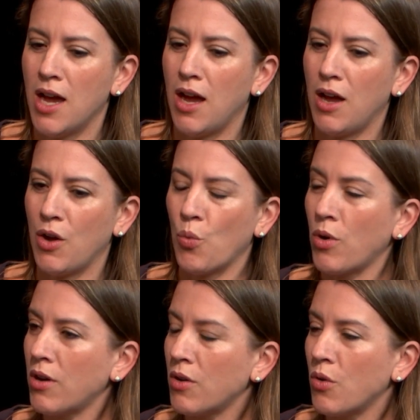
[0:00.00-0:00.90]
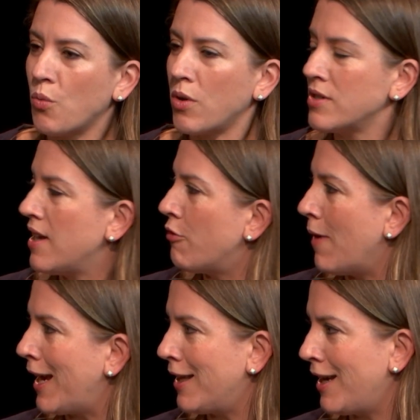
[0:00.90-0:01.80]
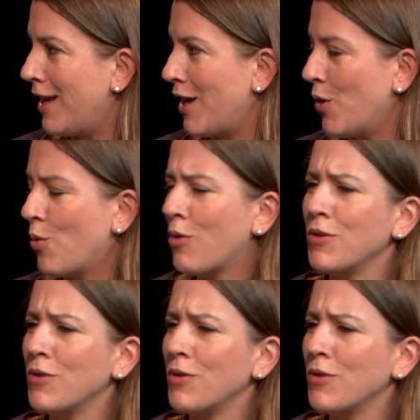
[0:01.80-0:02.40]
we're self-regulating, we're